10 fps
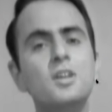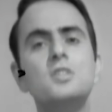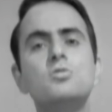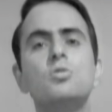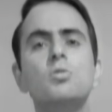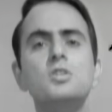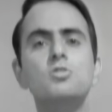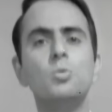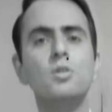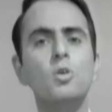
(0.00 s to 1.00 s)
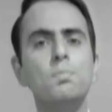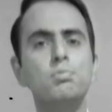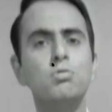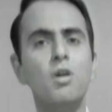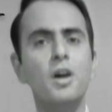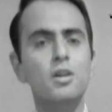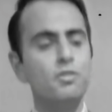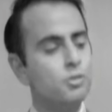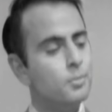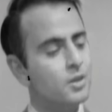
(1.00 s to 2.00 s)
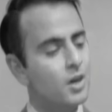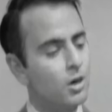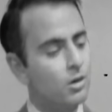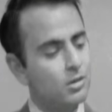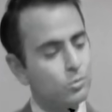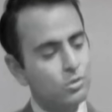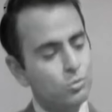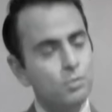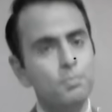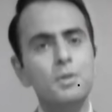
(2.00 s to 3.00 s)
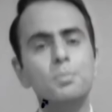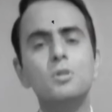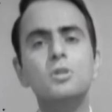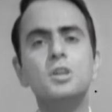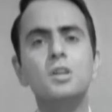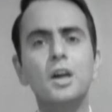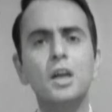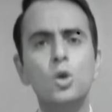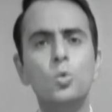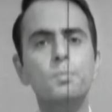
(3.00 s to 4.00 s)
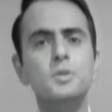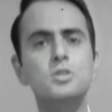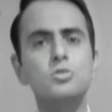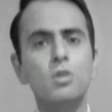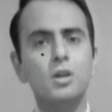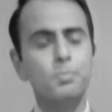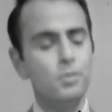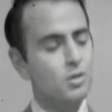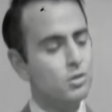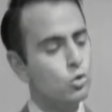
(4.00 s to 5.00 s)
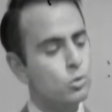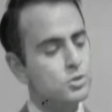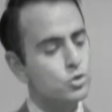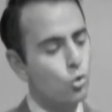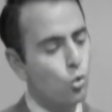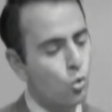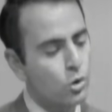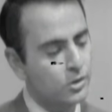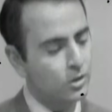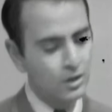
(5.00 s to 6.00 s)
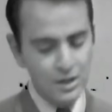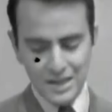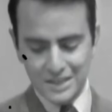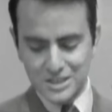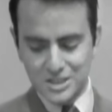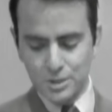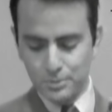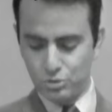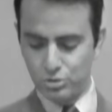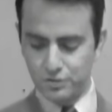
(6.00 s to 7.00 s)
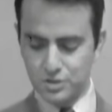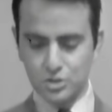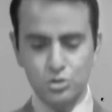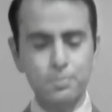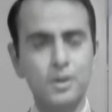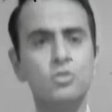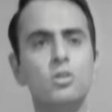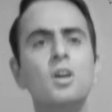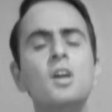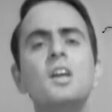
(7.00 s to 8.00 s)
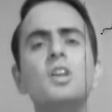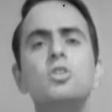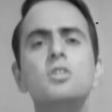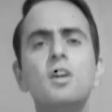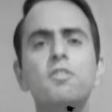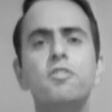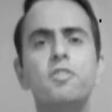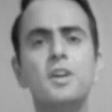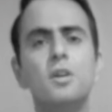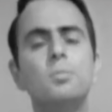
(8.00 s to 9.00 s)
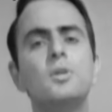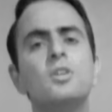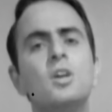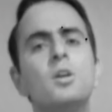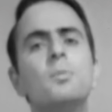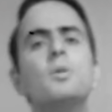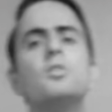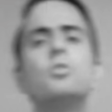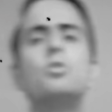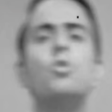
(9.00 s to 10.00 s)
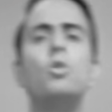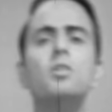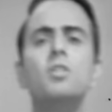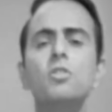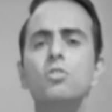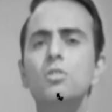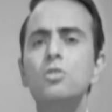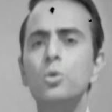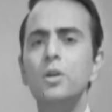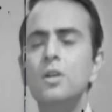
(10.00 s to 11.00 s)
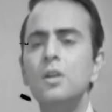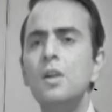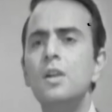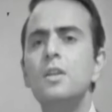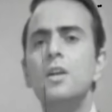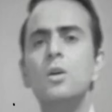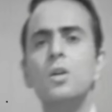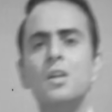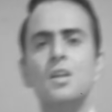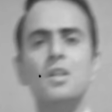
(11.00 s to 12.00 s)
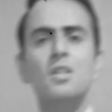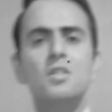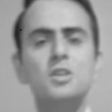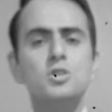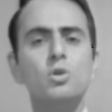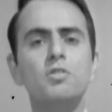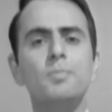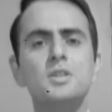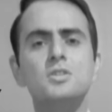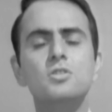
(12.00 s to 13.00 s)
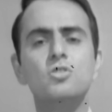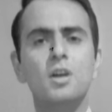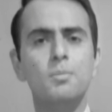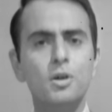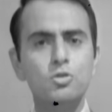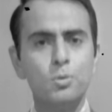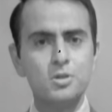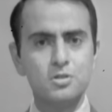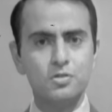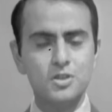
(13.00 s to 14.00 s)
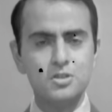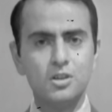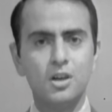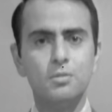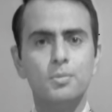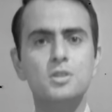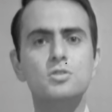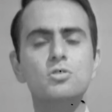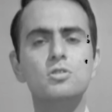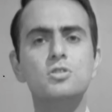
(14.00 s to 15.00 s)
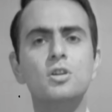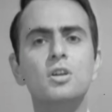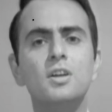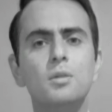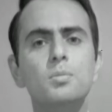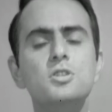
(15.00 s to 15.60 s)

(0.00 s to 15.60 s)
extraterrestrial with no prior familiarity with what people look like would be struck by the enormous order and symmetry of such a picture. It could not fail but, but to call attention to it. Now, this sort of message and much more sophisticated messages can be